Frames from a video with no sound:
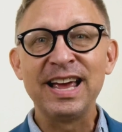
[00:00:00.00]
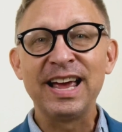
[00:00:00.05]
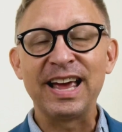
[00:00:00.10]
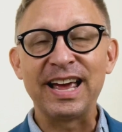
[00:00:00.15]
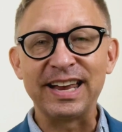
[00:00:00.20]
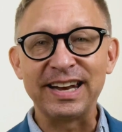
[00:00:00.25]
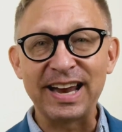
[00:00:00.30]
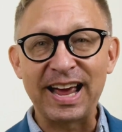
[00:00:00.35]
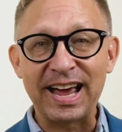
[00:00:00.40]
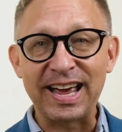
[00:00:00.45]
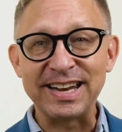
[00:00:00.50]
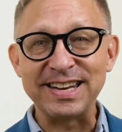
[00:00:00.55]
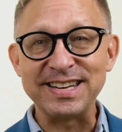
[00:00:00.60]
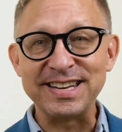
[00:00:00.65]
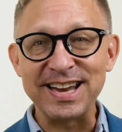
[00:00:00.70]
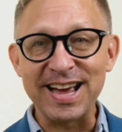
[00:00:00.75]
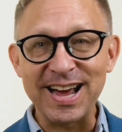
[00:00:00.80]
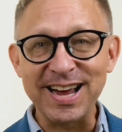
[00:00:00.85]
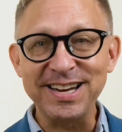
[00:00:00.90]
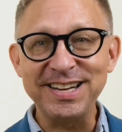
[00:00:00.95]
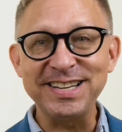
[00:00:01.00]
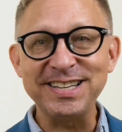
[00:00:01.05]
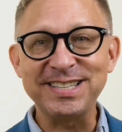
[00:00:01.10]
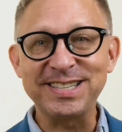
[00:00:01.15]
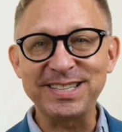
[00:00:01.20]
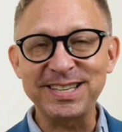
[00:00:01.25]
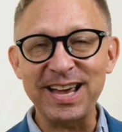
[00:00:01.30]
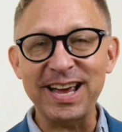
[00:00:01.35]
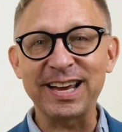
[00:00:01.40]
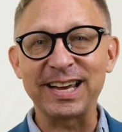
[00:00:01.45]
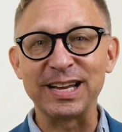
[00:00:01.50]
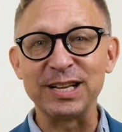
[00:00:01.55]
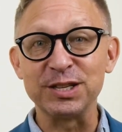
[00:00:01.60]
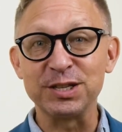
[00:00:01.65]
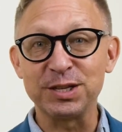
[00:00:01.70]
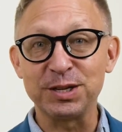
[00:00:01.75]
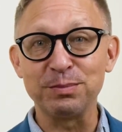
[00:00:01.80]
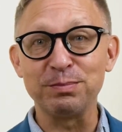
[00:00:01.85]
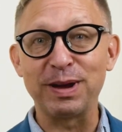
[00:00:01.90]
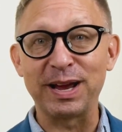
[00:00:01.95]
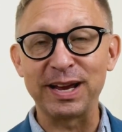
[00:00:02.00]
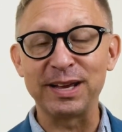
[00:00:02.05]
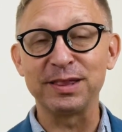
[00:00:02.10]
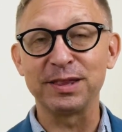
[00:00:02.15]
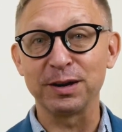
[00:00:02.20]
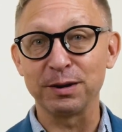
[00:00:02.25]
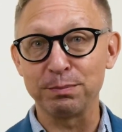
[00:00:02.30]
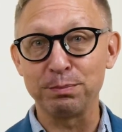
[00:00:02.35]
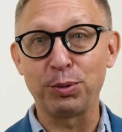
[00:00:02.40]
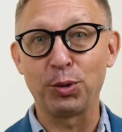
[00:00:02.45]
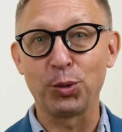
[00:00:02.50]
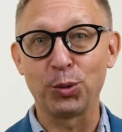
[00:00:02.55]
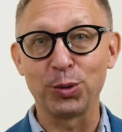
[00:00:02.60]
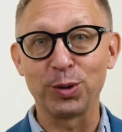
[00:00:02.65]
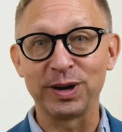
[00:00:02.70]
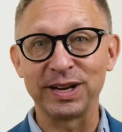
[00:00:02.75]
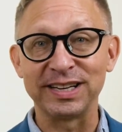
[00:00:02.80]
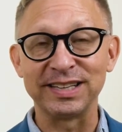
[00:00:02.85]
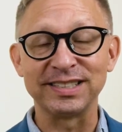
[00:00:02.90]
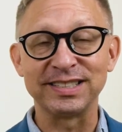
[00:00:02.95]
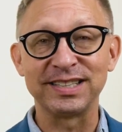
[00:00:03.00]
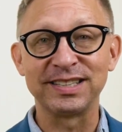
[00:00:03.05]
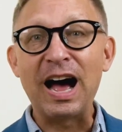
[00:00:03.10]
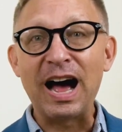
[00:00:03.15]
and had 90 seconds to make their point.